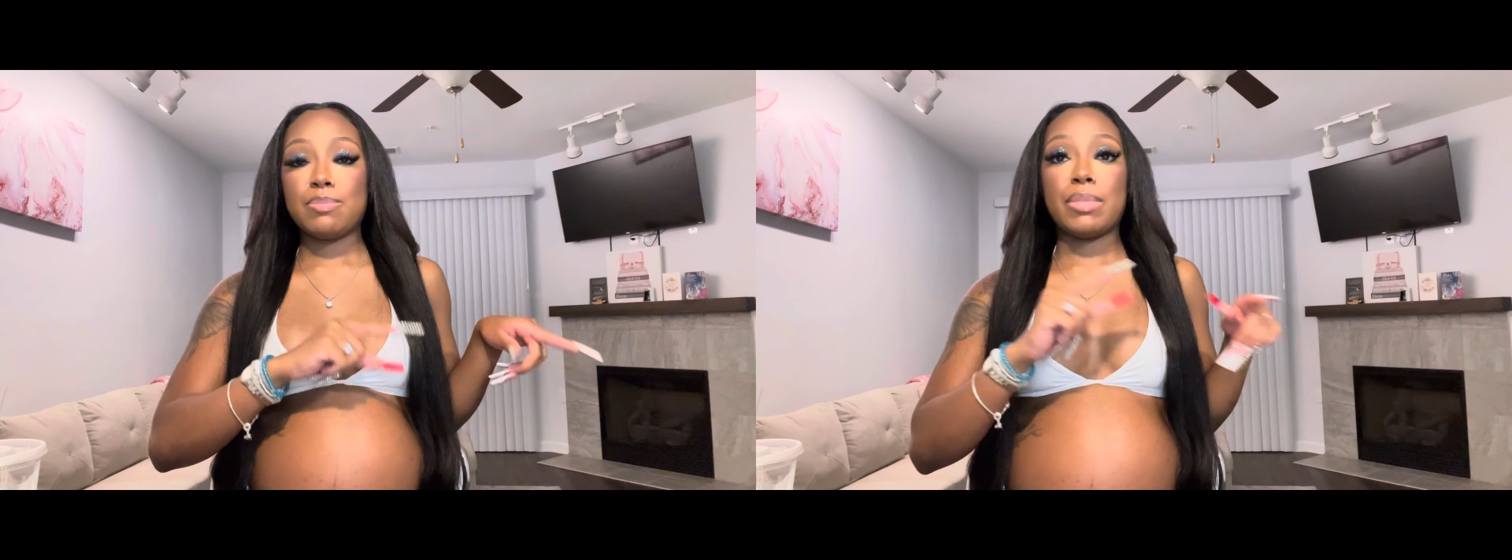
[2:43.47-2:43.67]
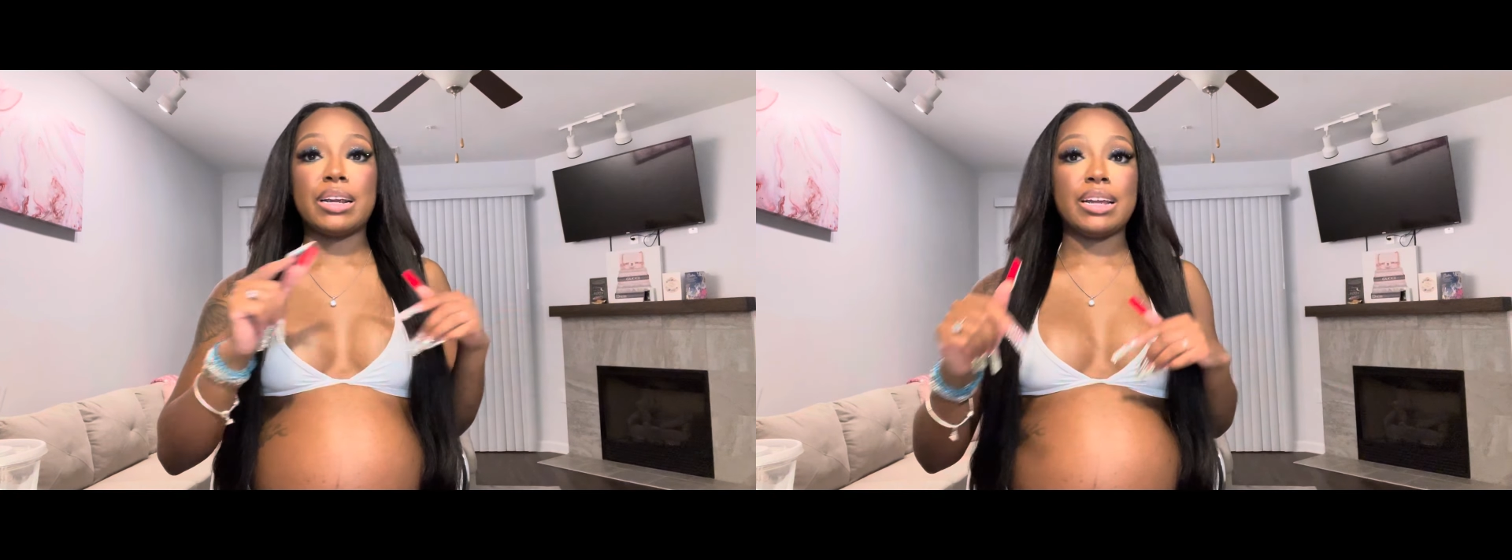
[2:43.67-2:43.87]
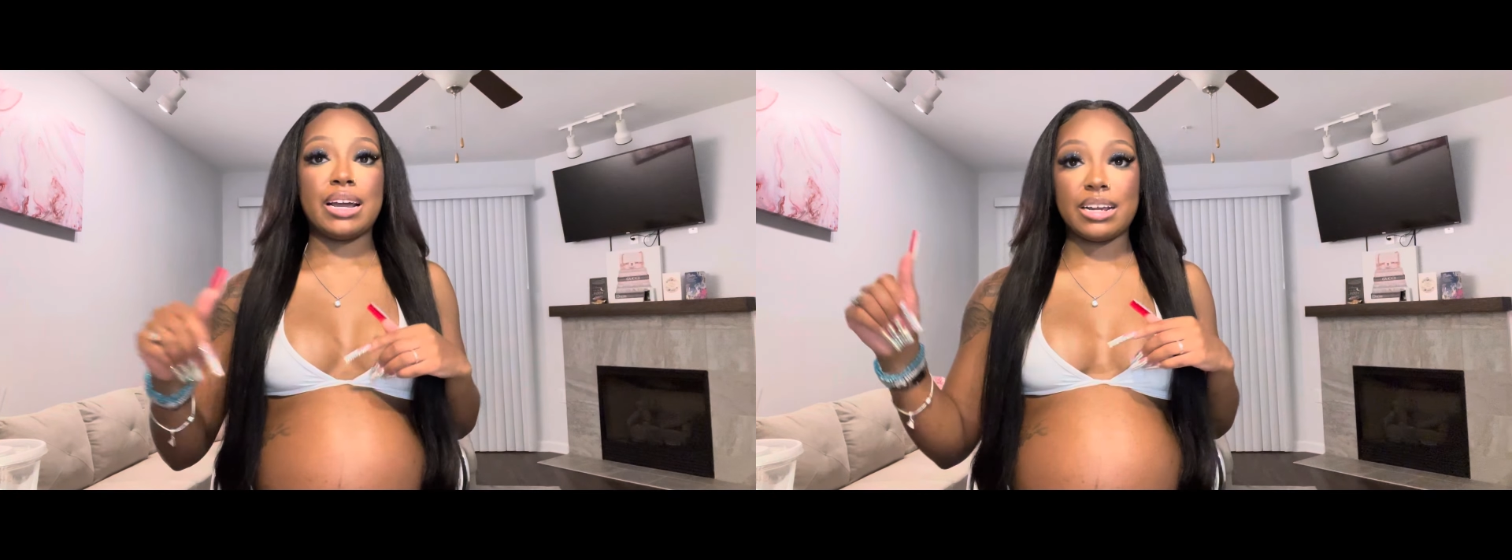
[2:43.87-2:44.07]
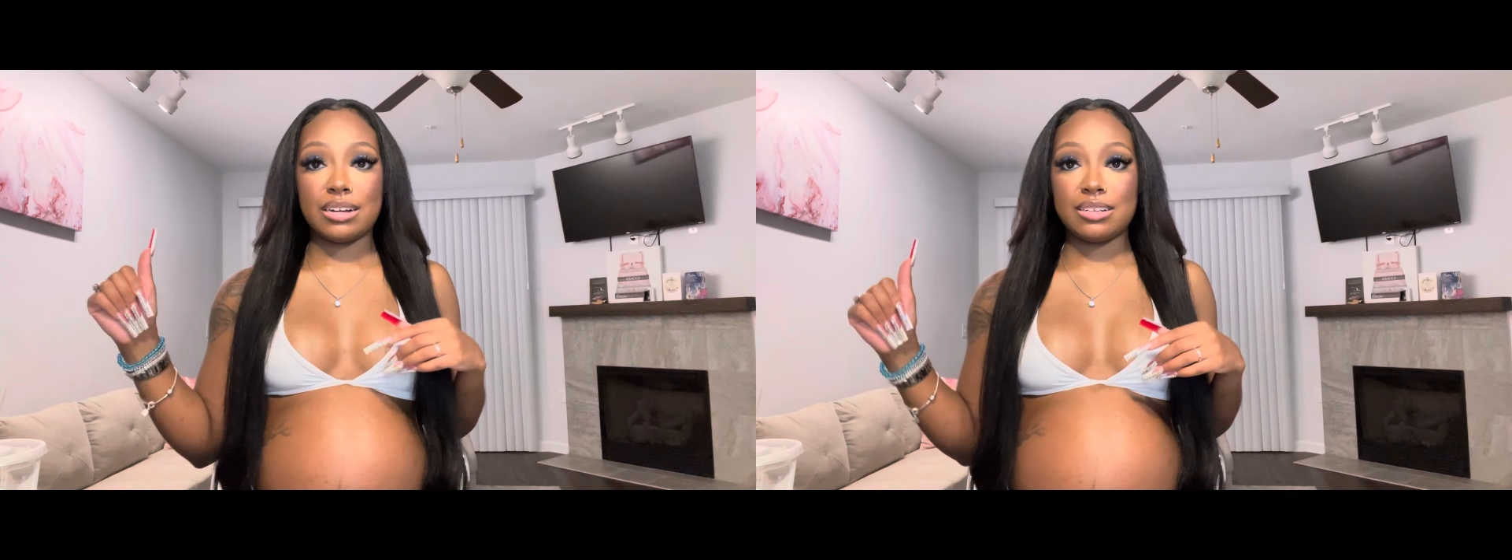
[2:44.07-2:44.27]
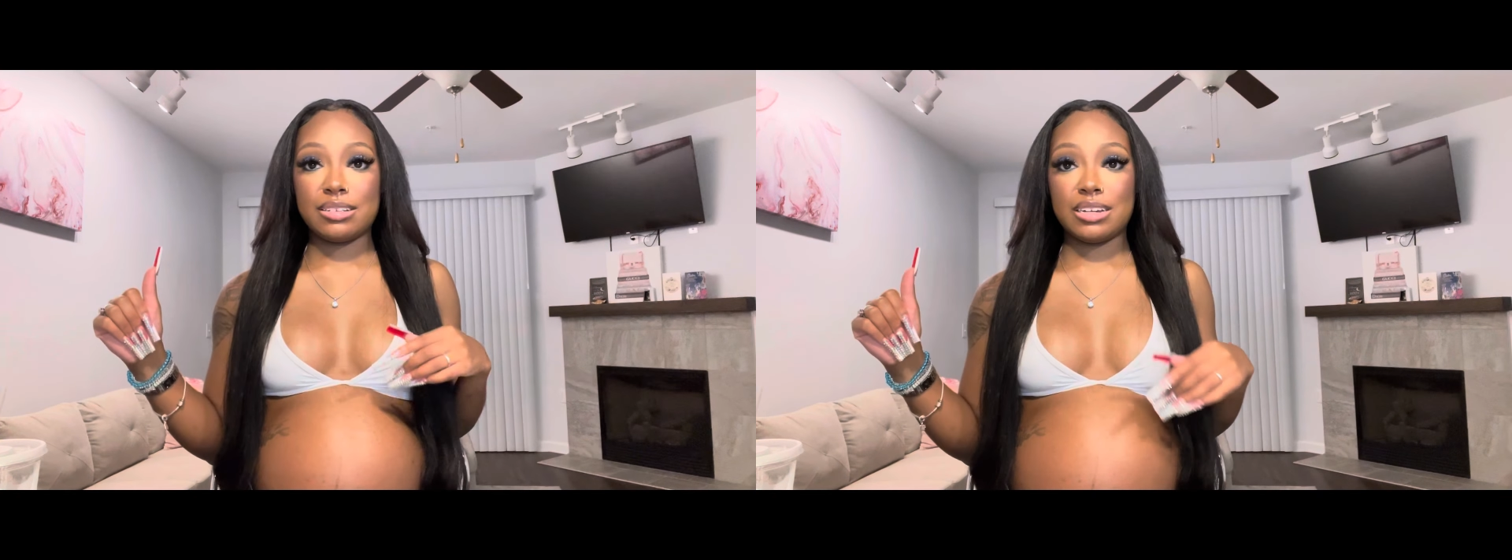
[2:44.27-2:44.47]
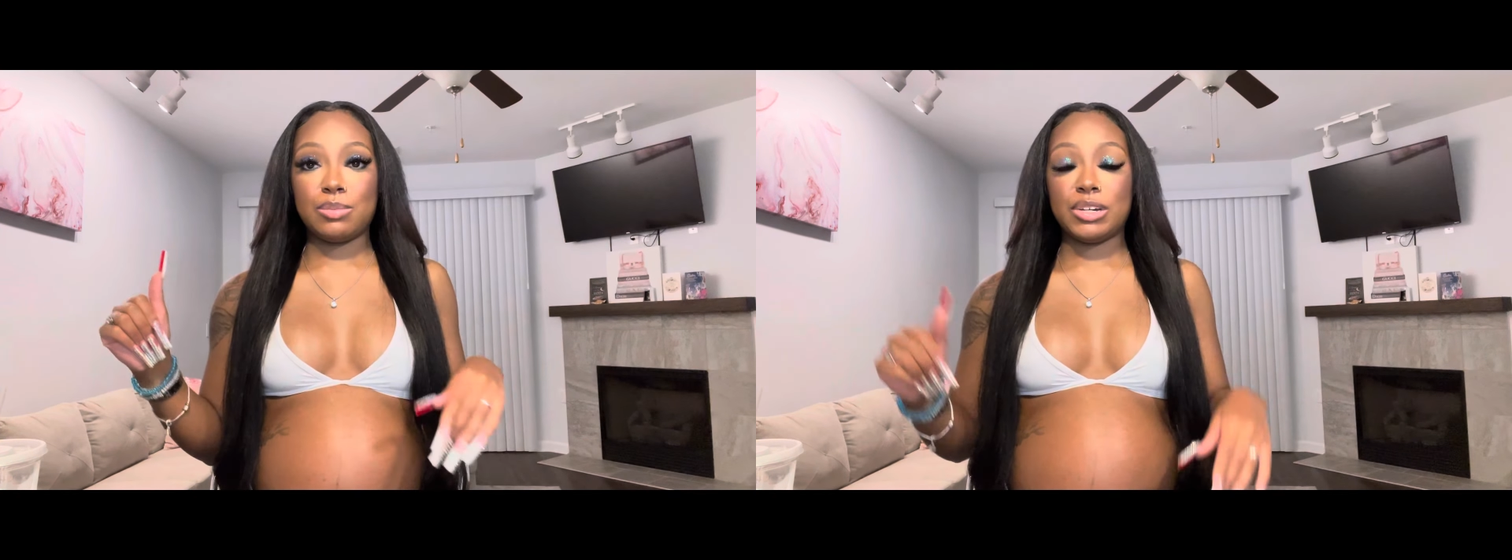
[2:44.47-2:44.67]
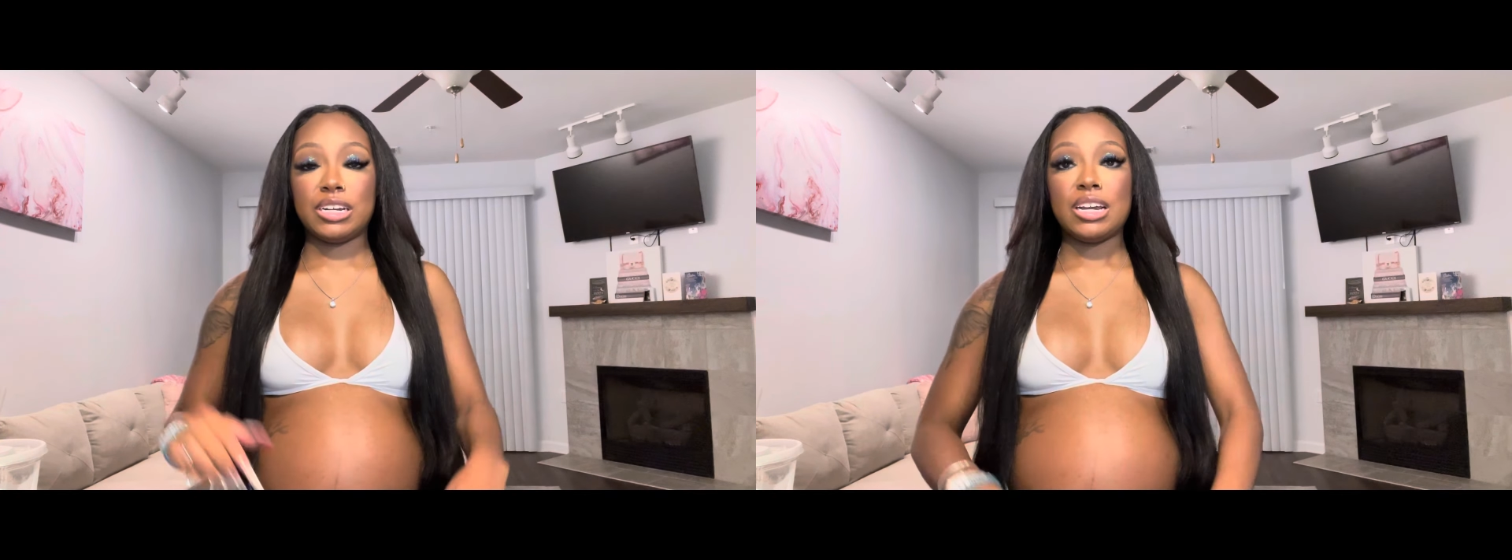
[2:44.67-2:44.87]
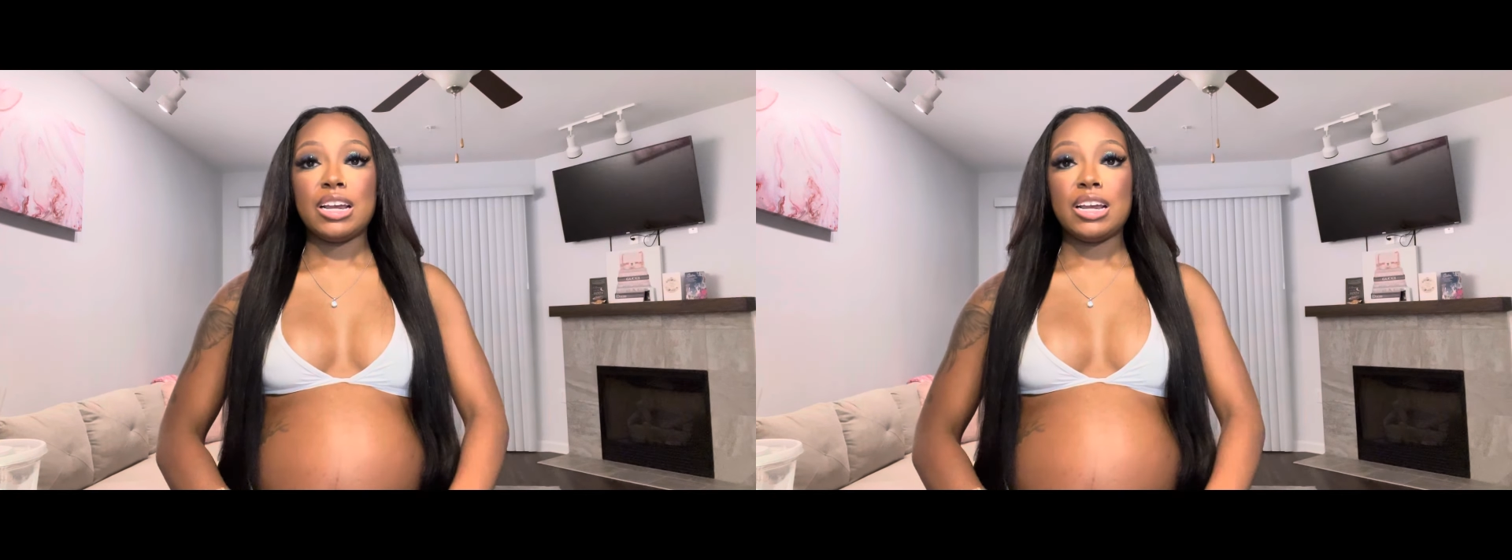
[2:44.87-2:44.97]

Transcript: My dad had to take me.